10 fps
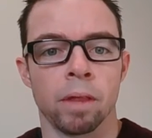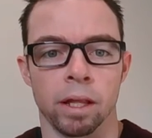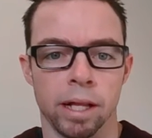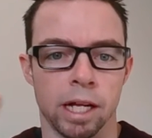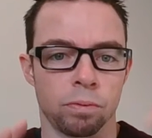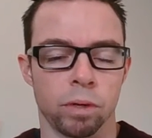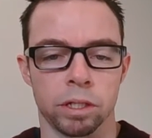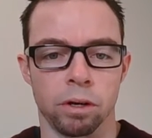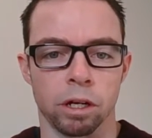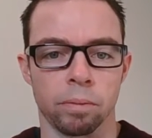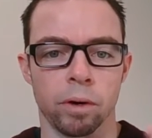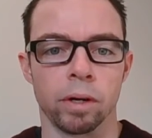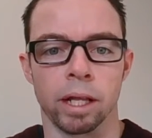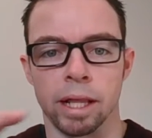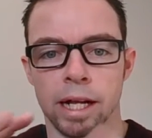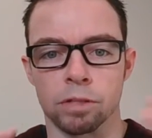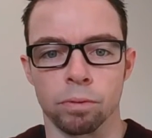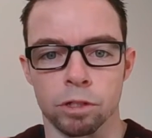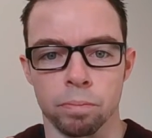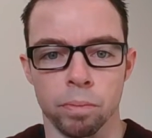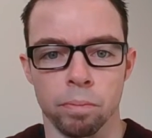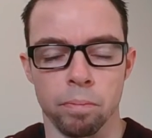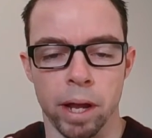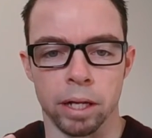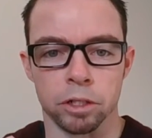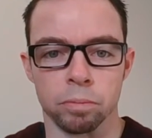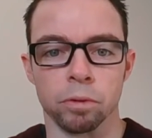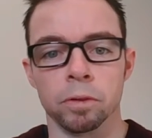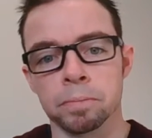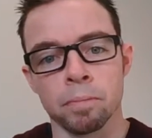And that's what I talk about, and that's what's manageable.